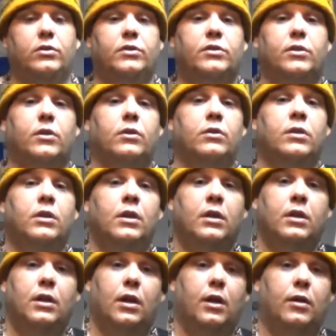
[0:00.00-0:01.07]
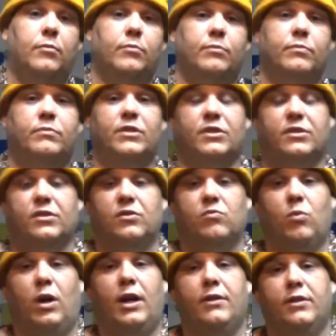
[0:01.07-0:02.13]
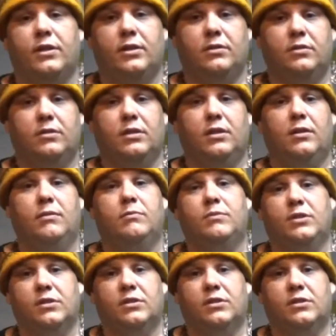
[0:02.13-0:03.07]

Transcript: So this is why the